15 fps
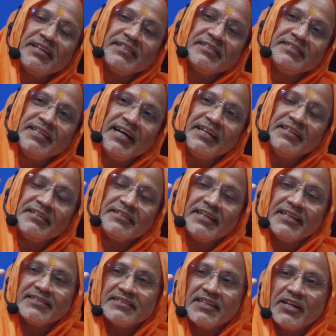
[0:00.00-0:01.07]
that
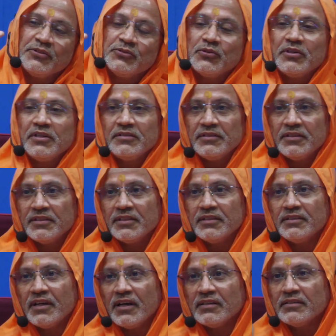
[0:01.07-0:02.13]
text also is
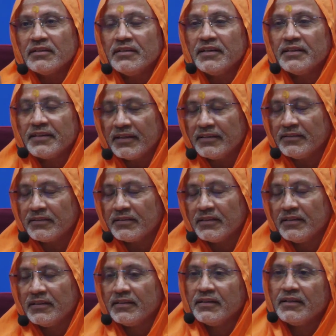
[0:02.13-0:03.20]
Nididhyasana text,
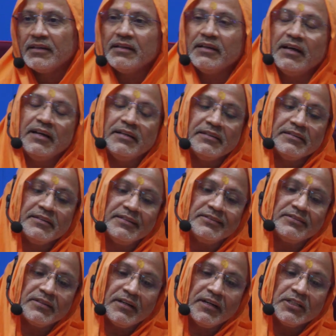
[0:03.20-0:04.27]
and
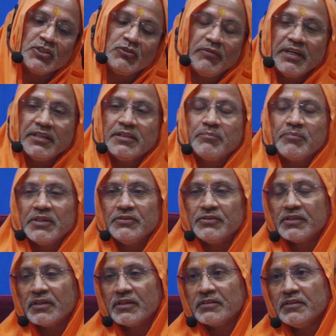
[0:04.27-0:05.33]
this Advaita
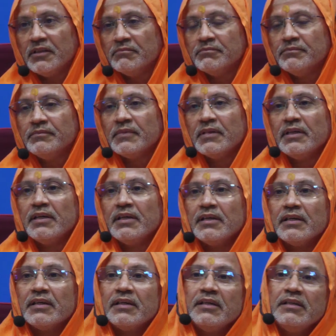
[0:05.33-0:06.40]
Pancaratnam
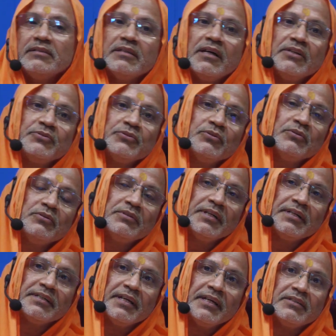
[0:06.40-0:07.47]
is also the
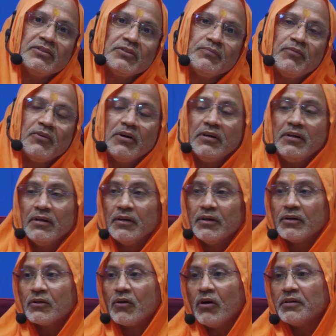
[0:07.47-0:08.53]
text for
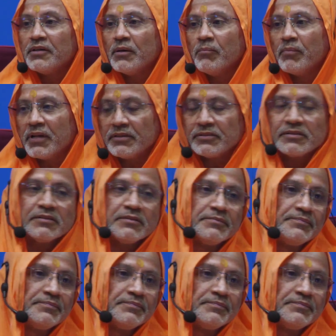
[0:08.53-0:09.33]
contemplation.